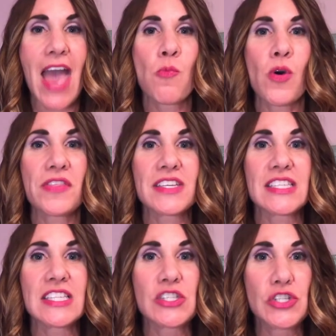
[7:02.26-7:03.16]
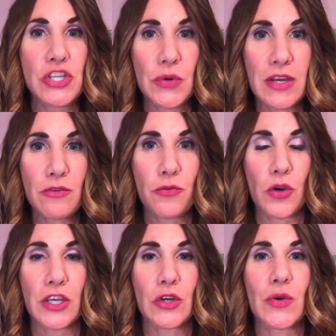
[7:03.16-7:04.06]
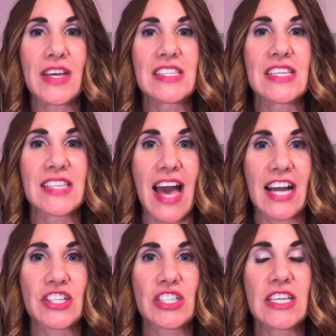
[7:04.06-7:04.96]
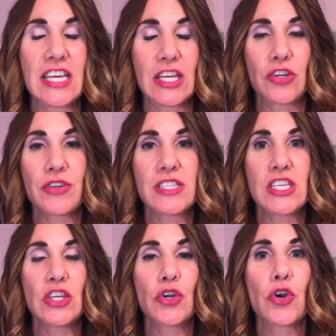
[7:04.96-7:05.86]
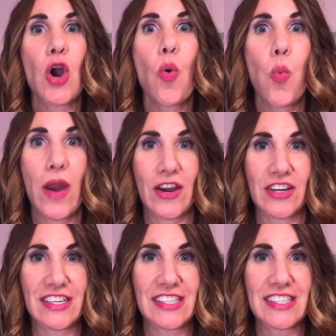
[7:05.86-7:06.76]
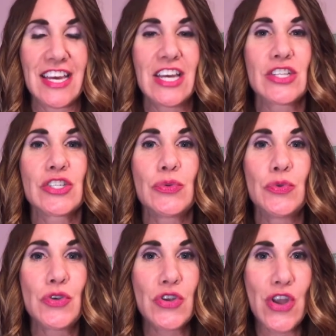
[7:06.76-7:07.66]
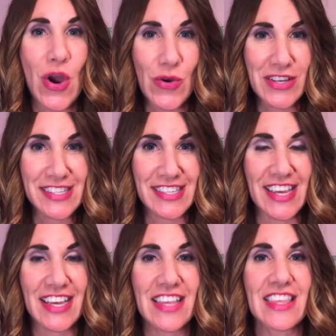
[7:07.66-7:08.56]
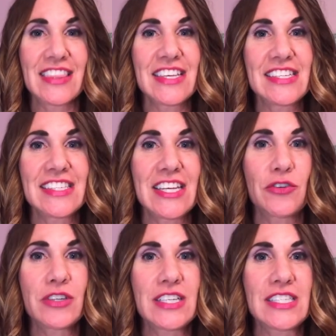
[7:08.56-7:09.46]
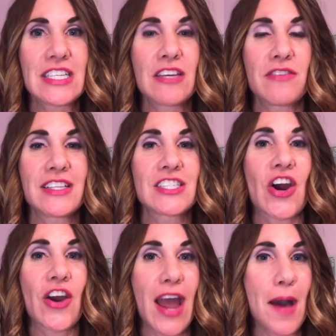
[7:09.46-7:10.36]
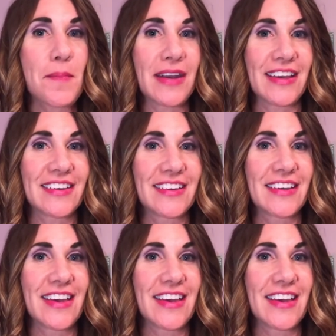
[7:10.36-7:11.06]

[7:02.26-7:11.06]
And what this is doing for you is it's actually increasing your awareness to noticing that these synchronistic events are happening.